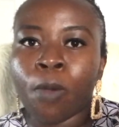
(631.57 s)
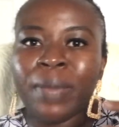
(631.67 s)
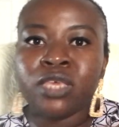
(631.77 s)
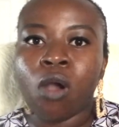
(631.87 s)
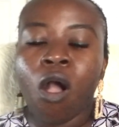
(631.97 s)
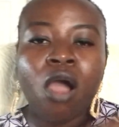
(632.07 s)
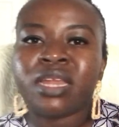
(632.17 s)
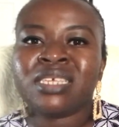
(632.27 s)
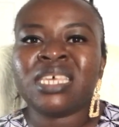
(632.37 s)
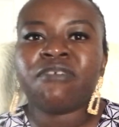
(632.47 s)
but your heart
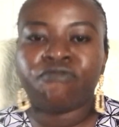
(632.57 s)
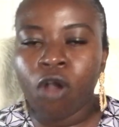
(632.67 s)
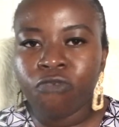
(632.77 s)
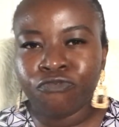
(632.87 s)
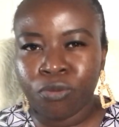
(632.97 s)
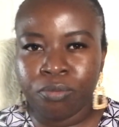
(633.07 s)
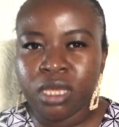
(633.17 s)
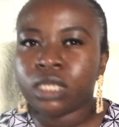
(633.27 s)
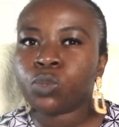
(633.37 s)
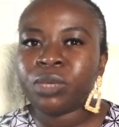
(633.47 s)
is like far from me,
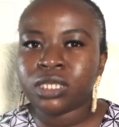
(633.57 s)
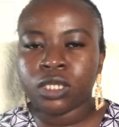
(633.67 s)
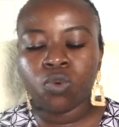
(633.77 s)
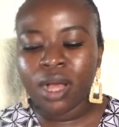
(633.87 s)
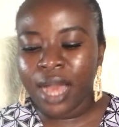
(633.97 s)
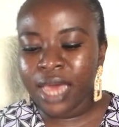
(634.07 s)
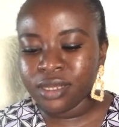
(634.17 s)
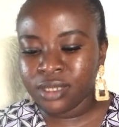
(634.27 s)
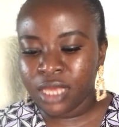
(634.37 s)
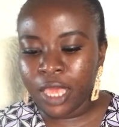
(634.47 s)
is basically what God is
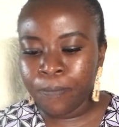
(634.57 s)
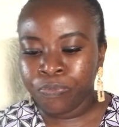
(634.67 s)
saying.